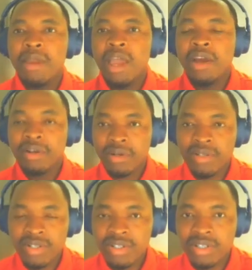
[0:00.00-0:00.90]

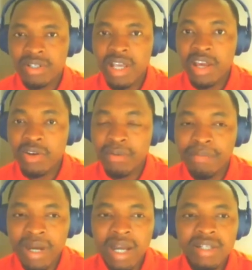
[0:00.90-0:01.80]
error
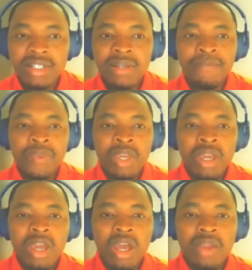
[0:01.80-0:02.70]
bars.
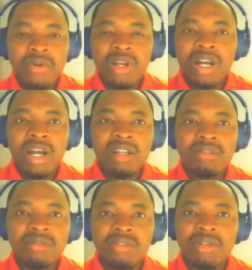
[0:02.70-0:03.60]
You
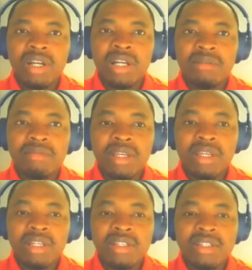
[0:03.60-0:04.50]
can make
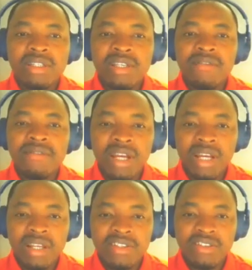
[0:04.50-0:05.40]
several
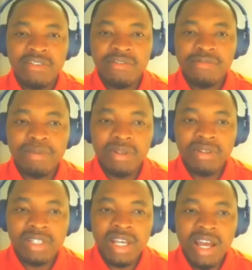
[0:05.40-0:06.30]
kinds of
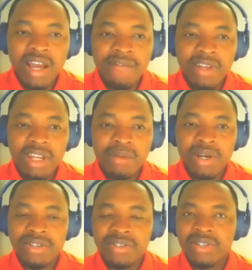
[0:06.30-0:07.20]
plots are available,
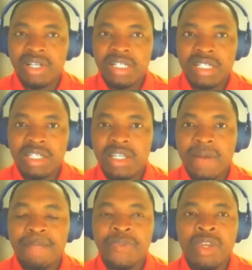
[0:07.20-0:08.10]
as you can see
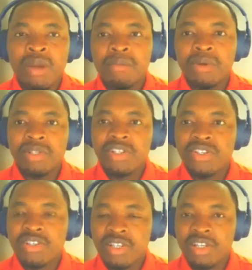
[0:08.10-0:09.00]
here. But this is
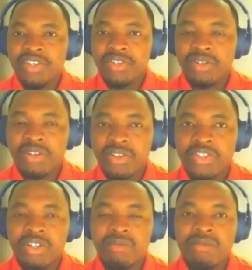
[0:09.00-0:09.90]
just an
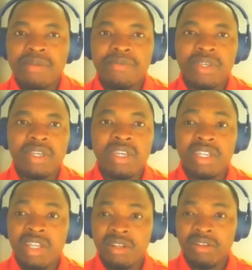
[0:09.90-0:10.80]
introduction. Maybe
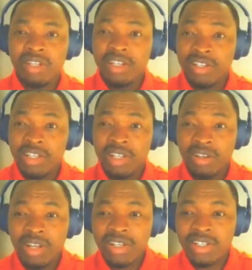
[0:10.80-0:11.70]
in
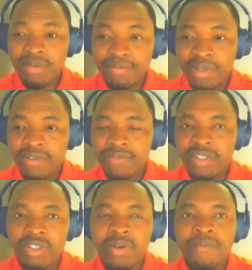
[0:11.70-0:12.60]
another separate
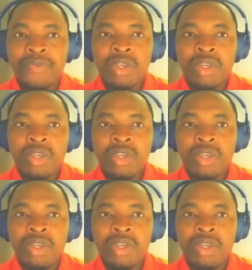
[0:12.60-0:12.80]
video,